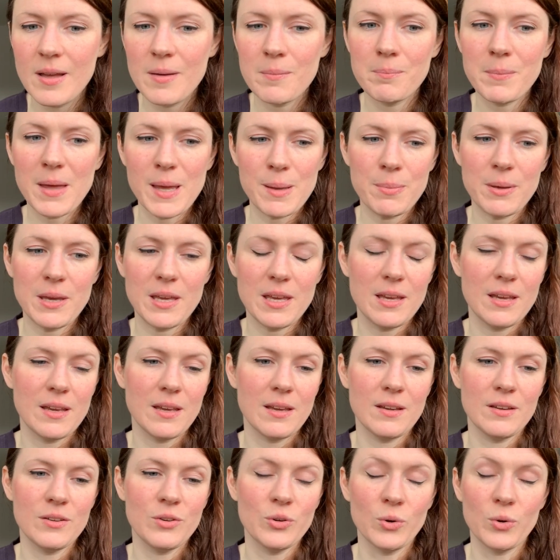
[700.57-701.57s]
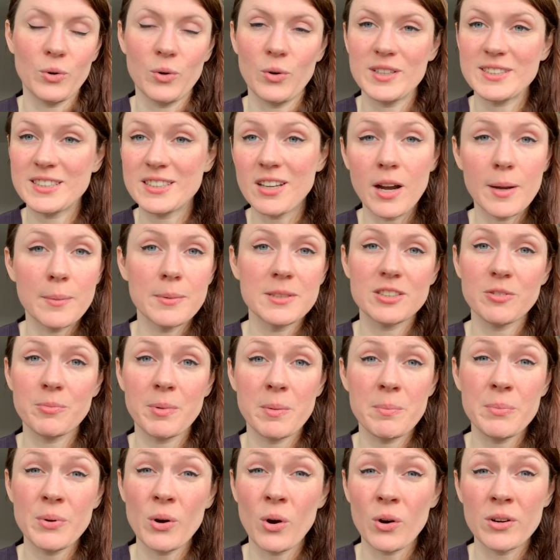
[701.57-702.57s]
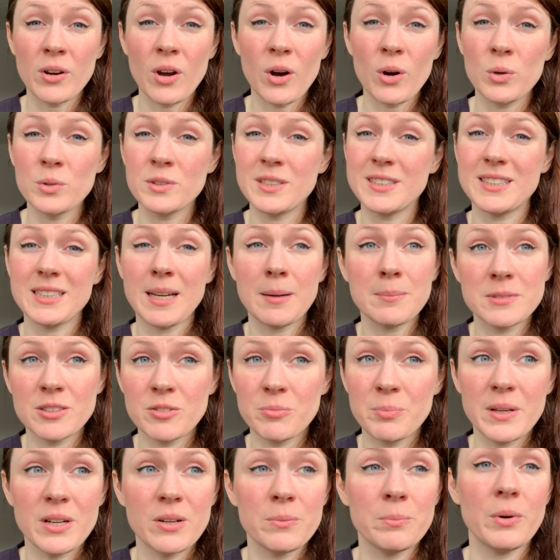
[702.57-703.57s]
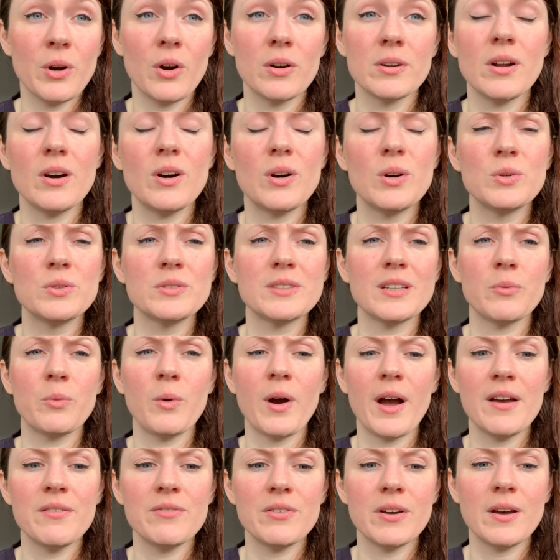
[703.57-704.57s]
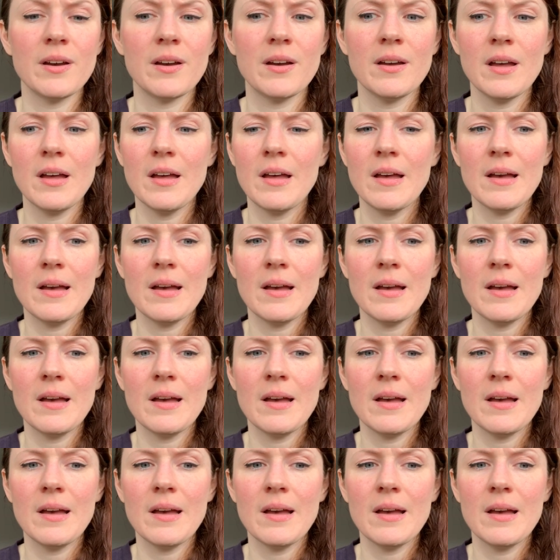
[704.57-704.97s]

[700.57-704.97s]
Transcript: maybe your assignments have been put on hold, exams have been put on hold, whatever,